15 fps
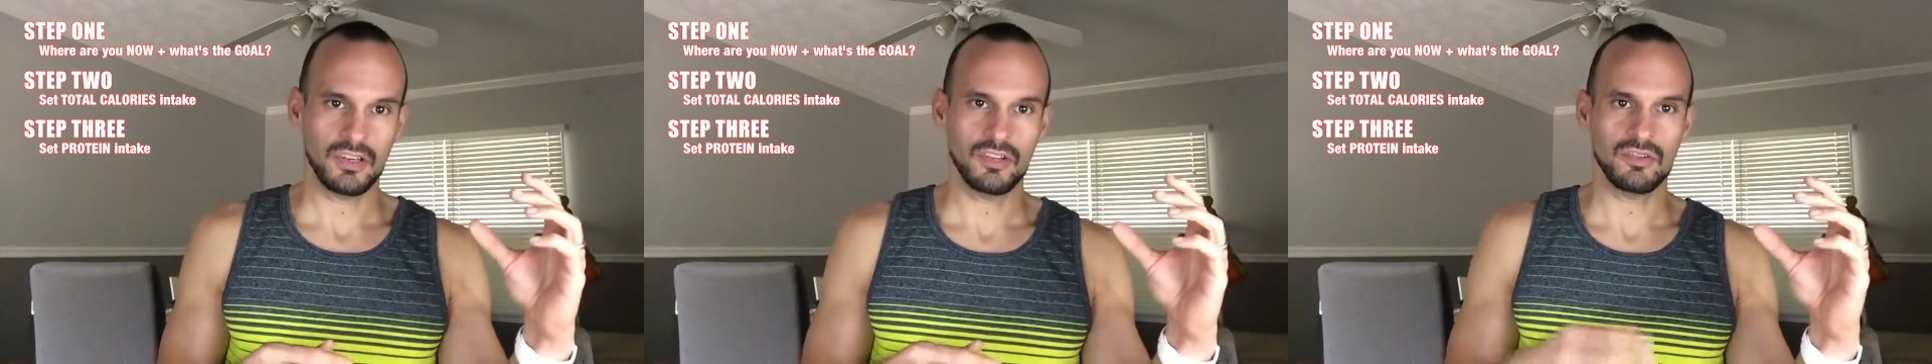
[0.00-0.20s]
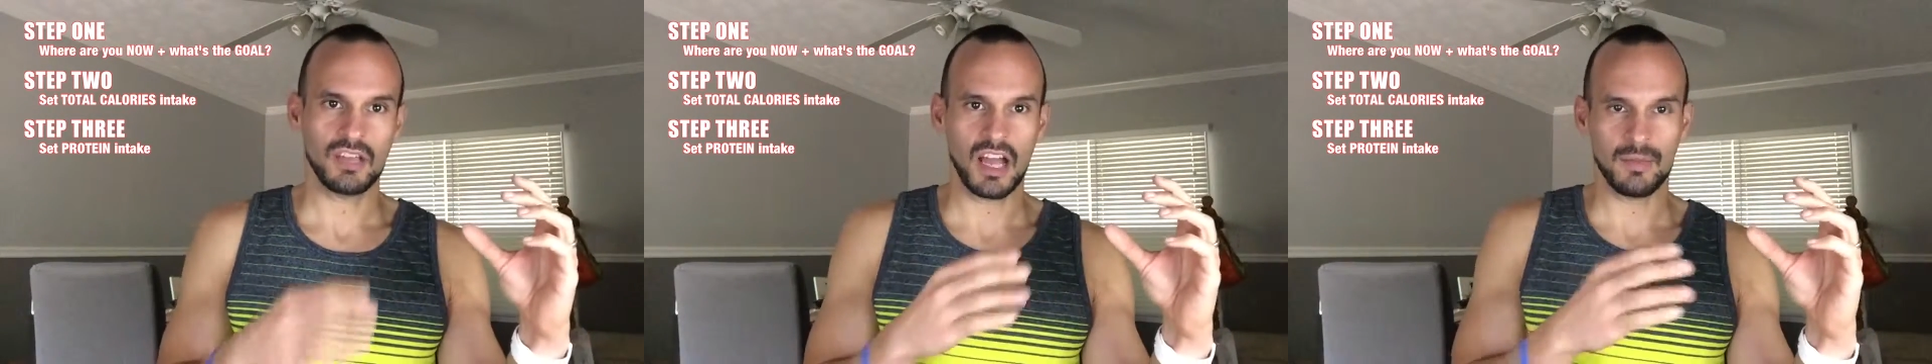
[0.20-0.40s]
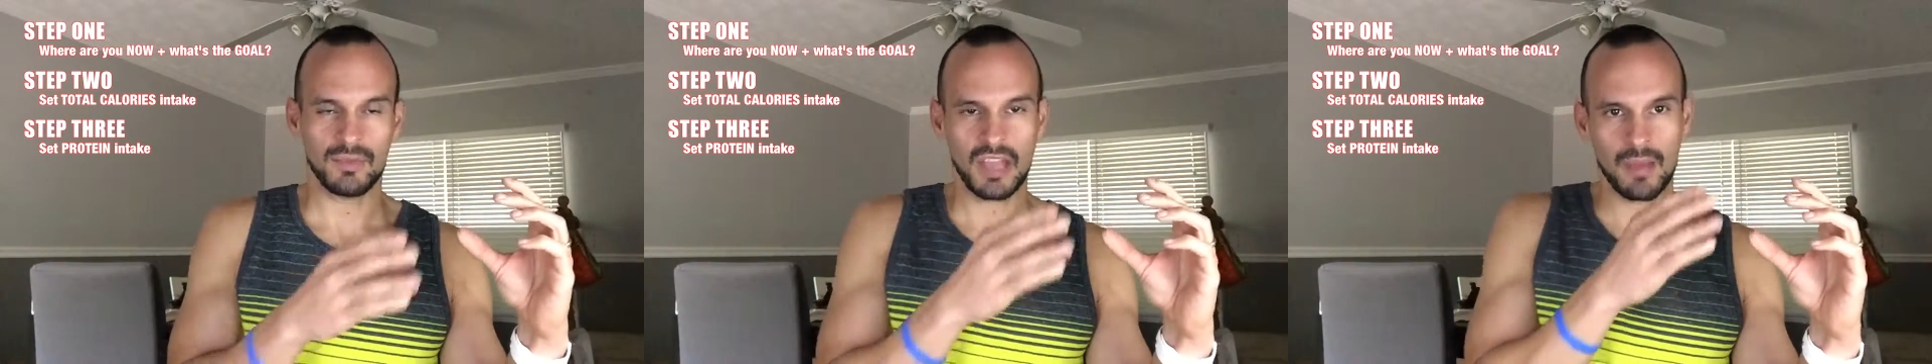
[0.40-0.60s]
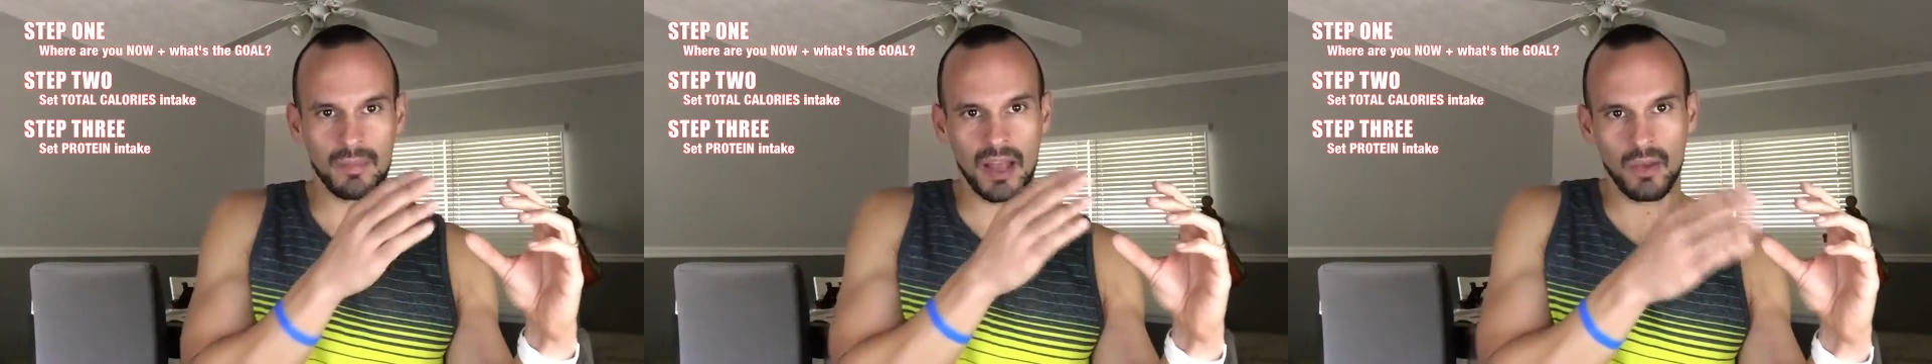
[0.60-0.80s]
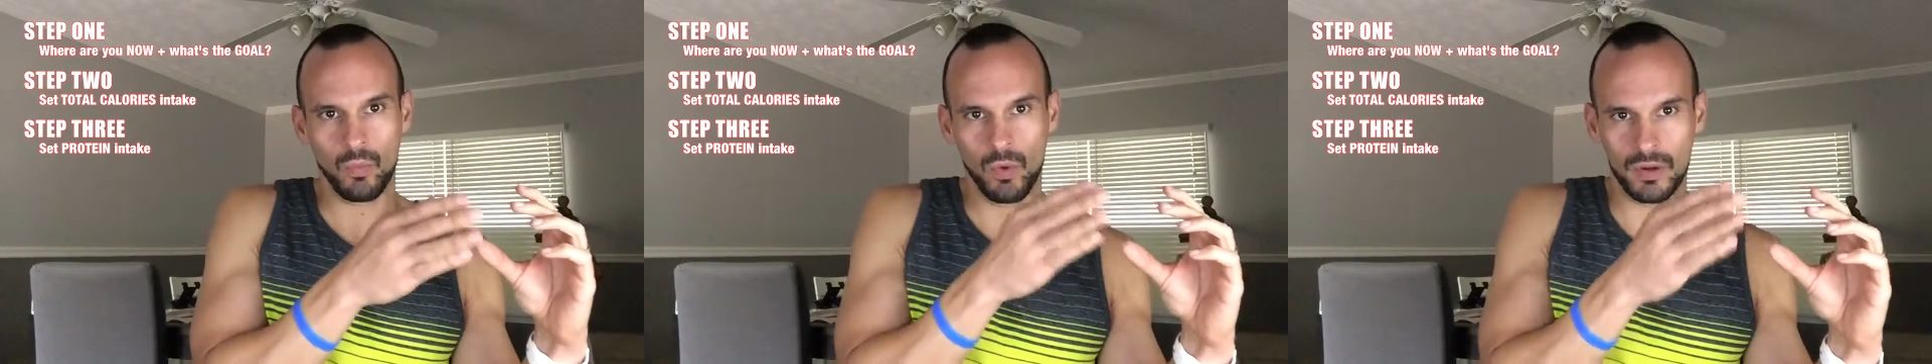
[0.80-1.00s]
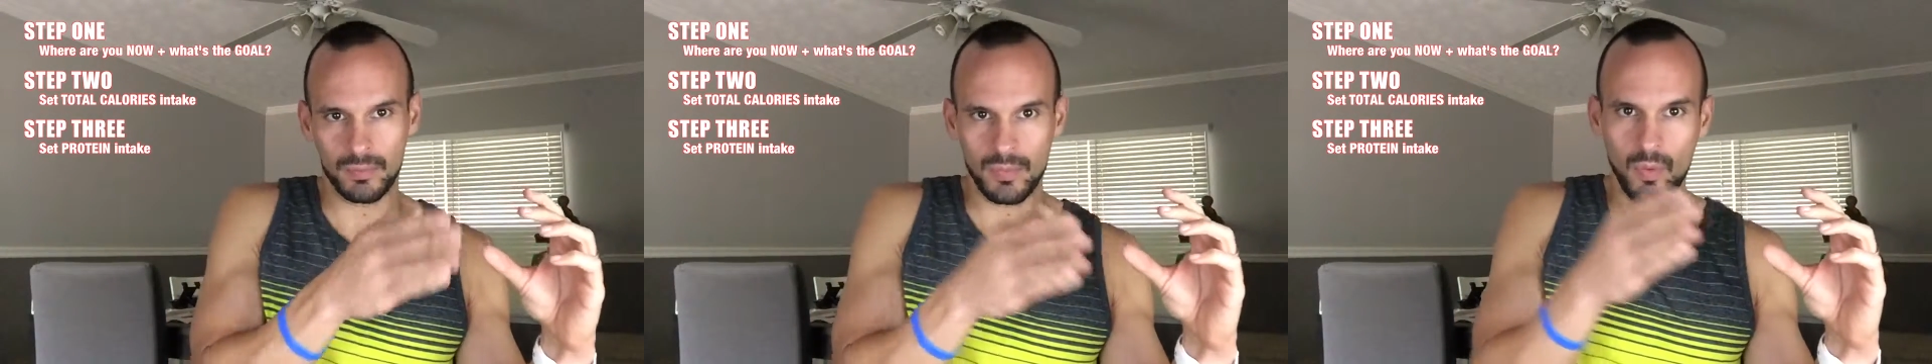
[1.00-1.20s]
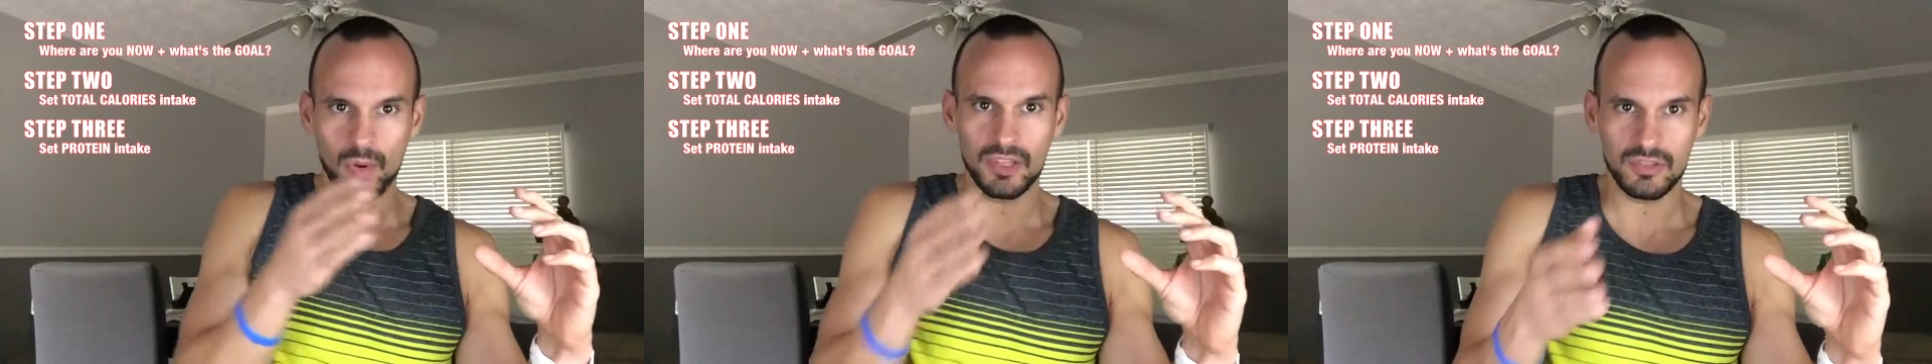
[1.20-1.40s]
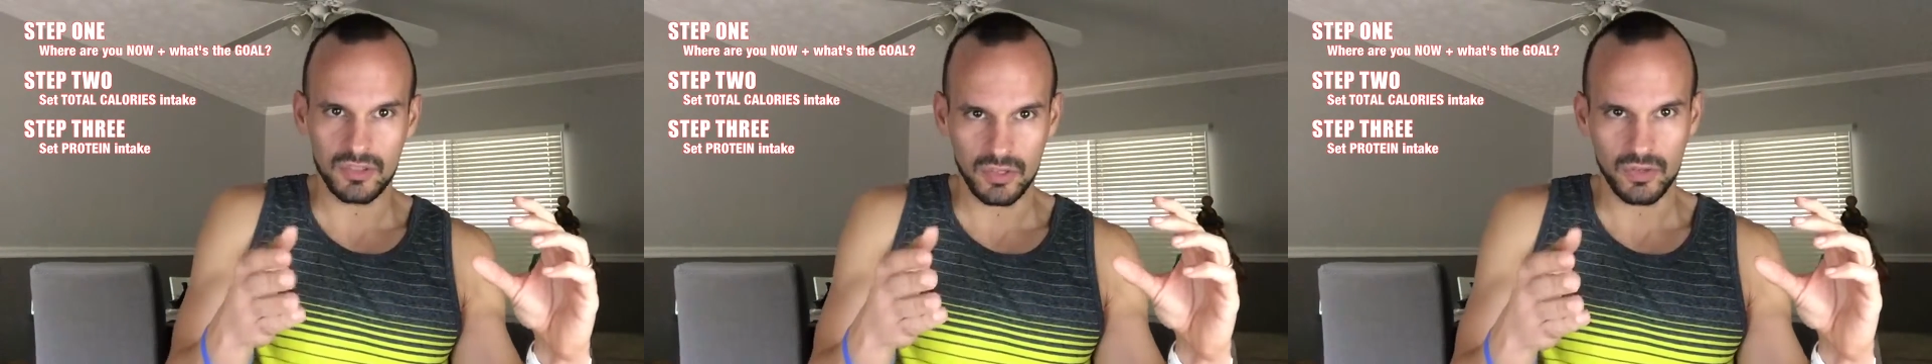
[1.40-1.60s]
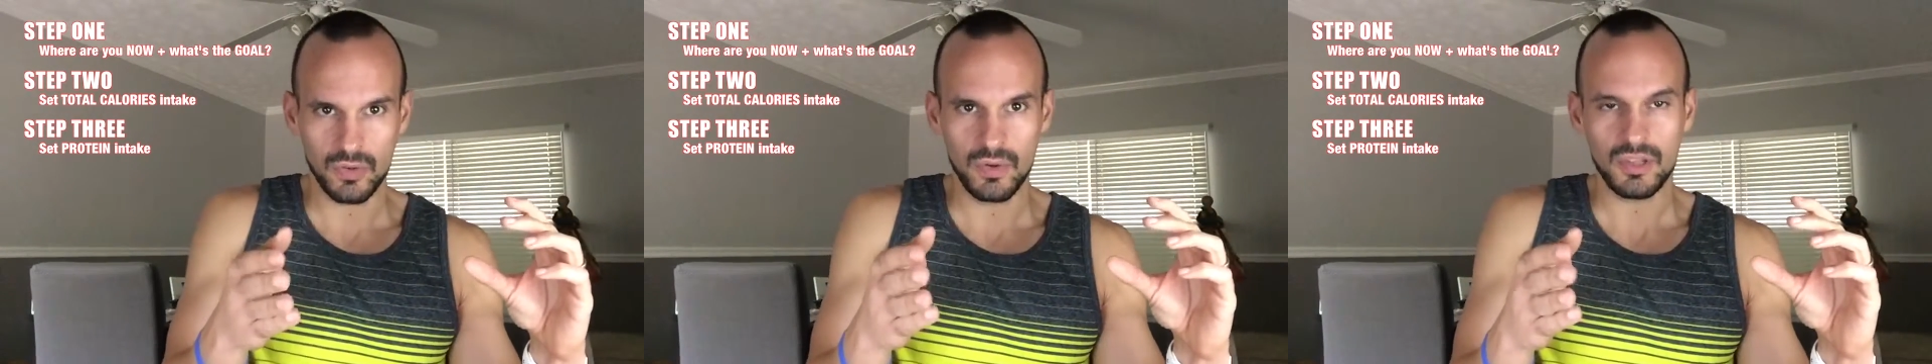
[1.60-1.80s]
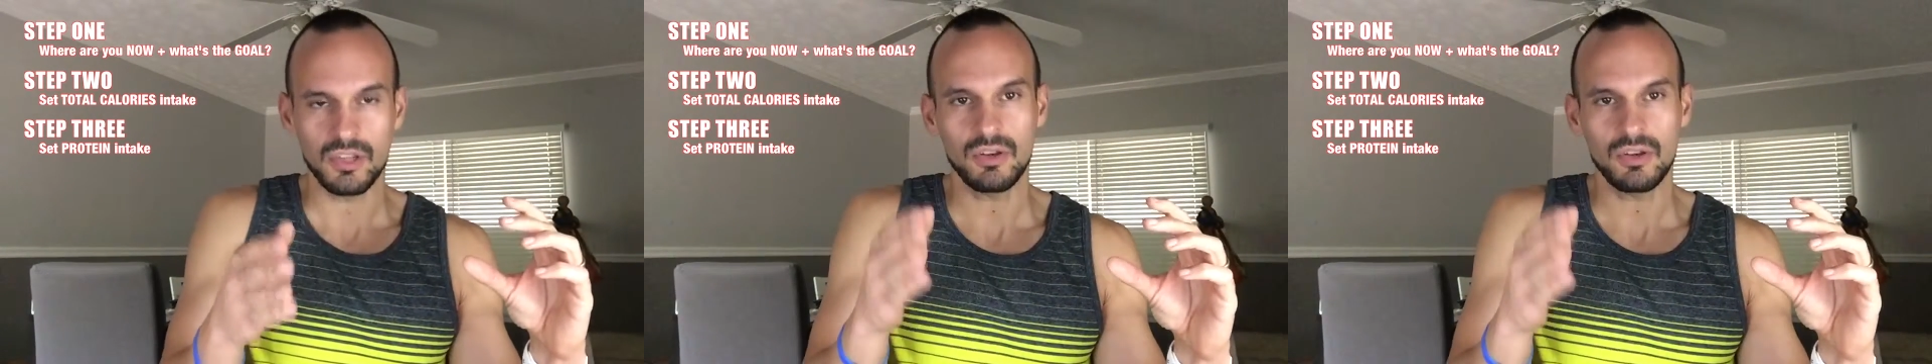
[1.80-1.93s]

You times that by 1.2,